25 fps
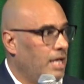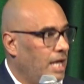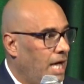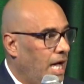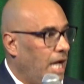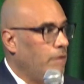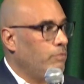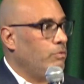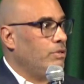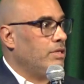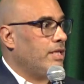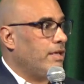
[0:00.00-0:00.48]

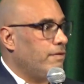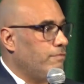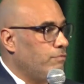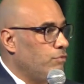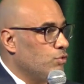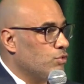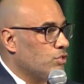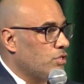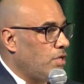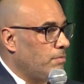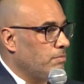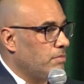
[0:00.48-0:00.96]
I will give
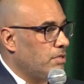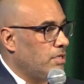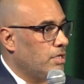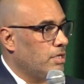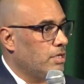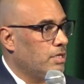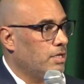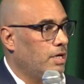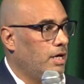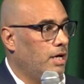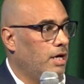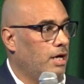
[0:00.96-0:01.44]
you
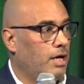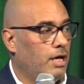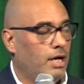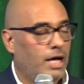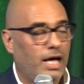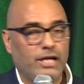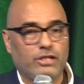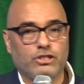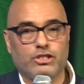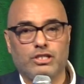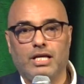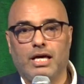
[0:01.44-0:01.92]
something,
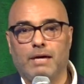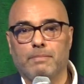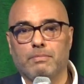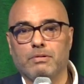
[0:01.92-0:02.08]
actually a